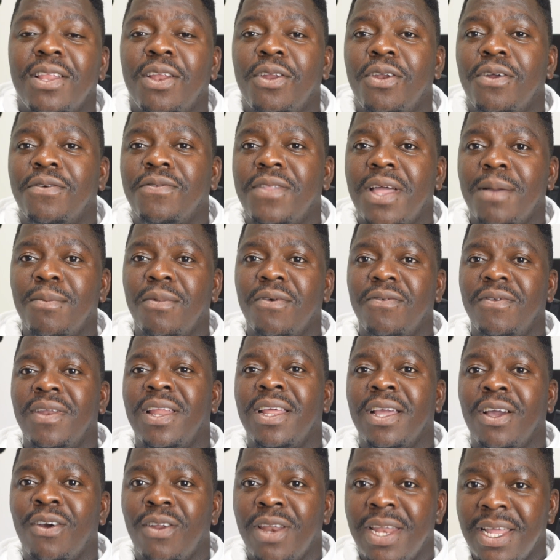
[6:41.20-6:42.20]
a lot of time on
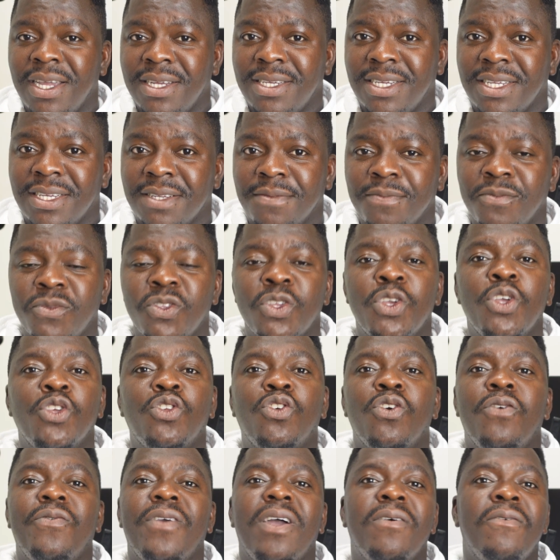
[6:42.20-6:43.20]
LinkedIn.
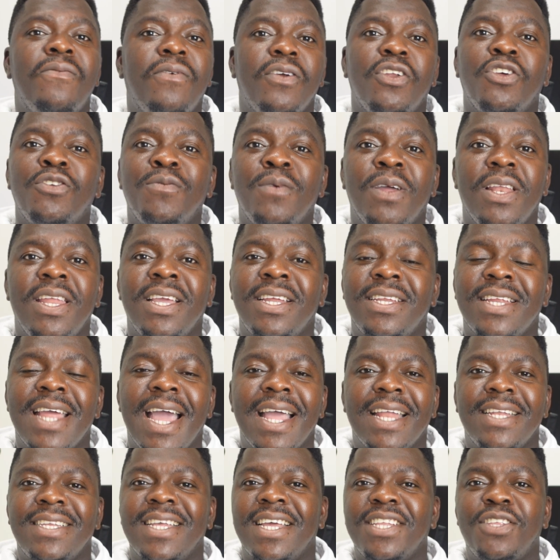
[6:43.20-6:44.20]
So if you haven't followed me on LinkedIn,
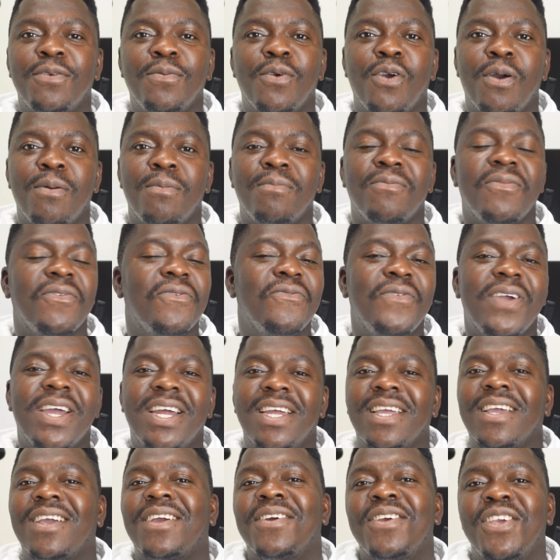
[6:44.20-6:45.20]
I decided to become
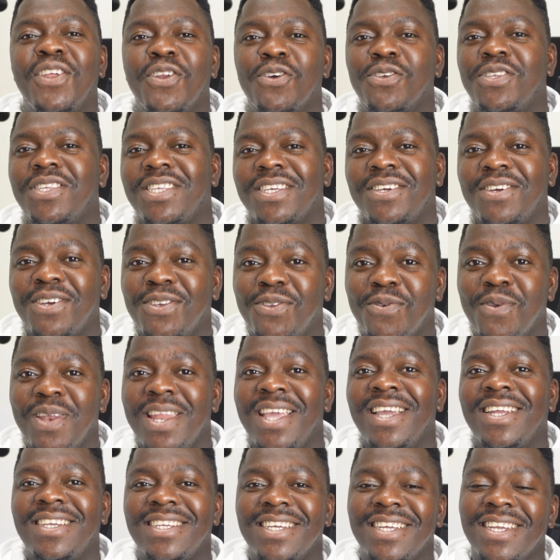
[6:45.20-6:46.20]
very, you know, serious with
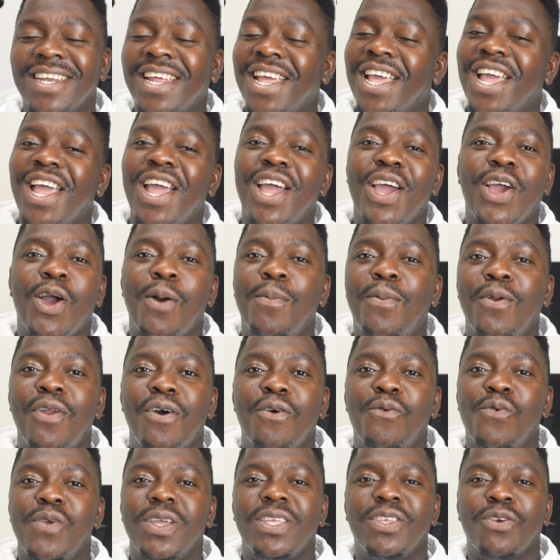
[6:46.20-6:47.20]
LinkedIn a couple
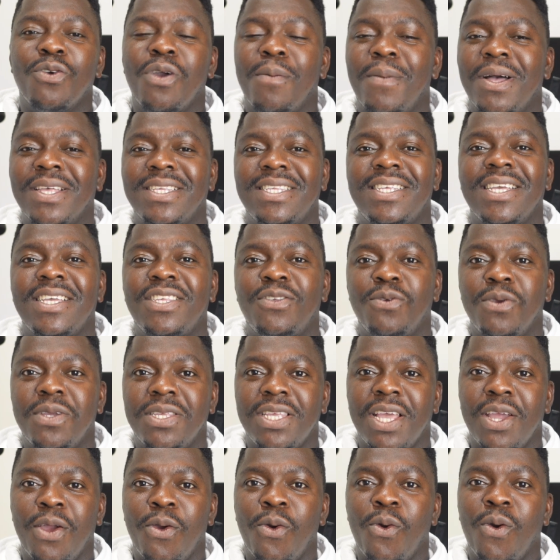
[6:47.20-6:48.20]
of weeks ago, about 6
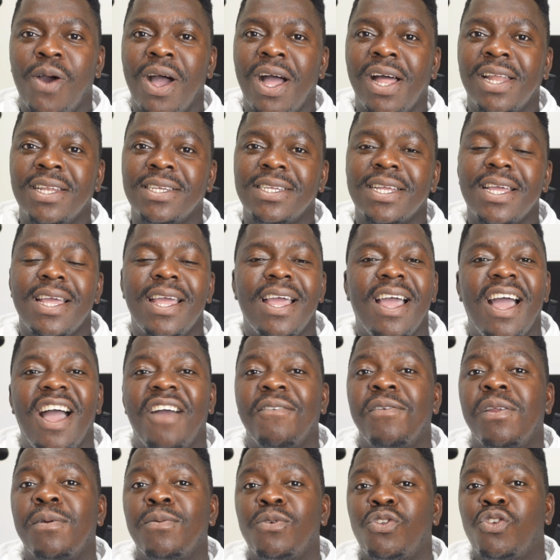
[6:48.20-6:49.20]
weeks ago, and
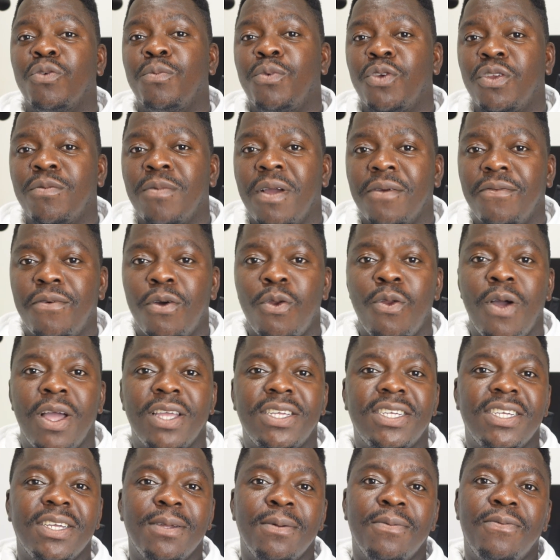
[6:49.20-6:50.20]
I've been able to build my
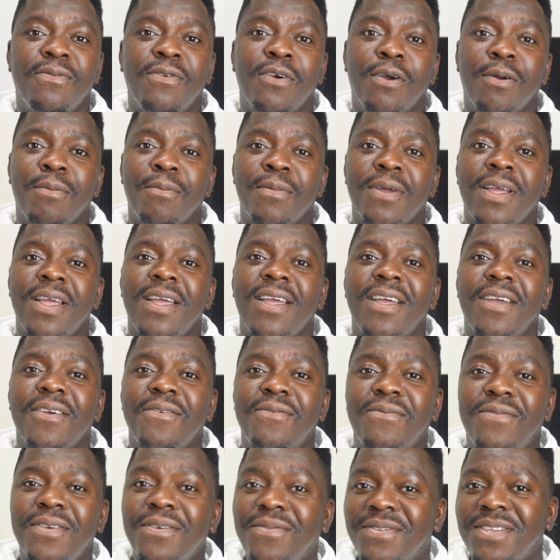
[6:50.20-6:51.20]
followership from
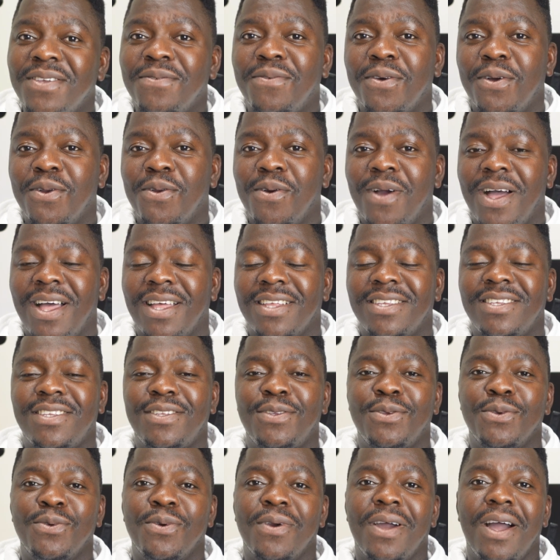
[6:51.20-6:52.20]
50 followers
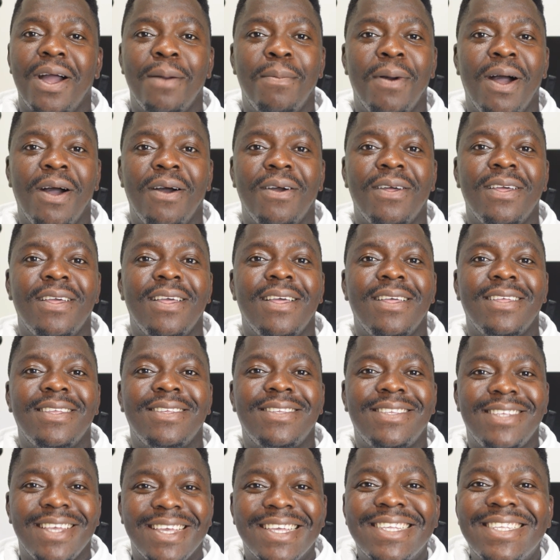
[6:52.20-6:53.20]
to about
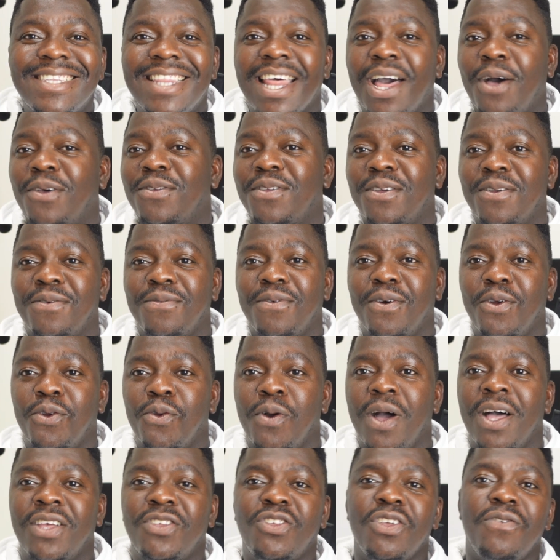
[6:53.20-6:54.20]
6,000
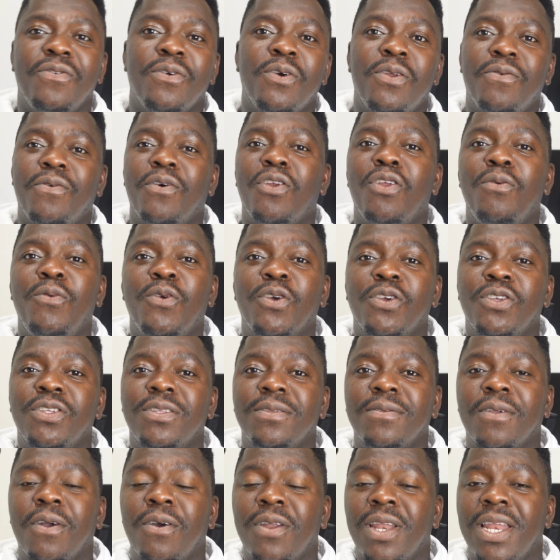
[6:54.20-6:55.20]
followers. So if you want to follow me
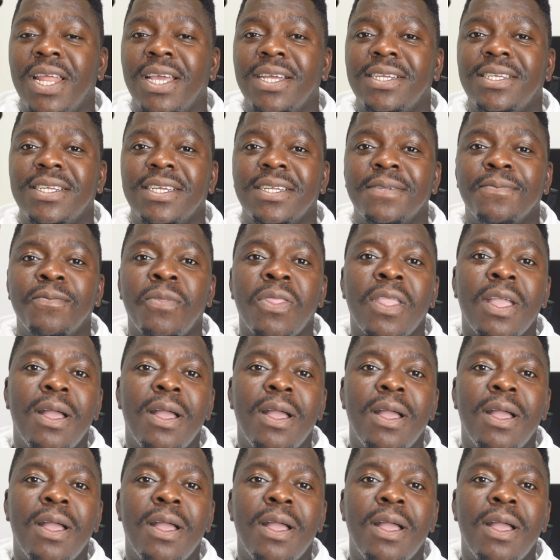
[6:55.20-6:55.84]
on LinkedIn,